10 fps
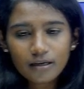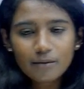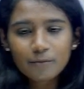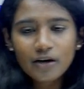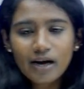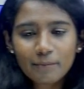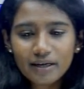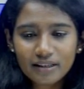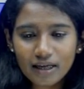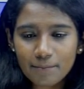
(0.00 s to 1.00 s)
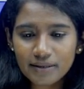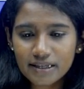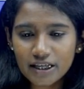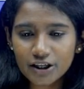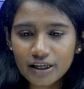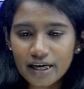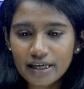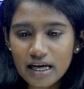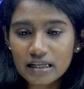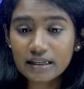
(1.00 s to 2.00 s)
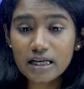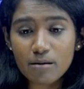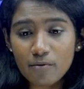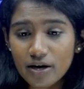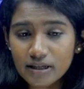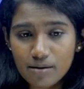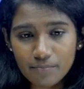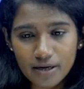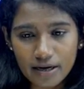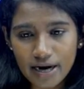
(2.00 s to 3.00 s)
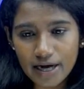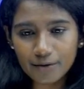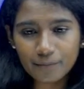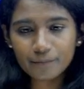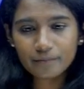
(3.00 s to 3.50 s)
Come on, comment in the comment section. It is thermoreceptor, right?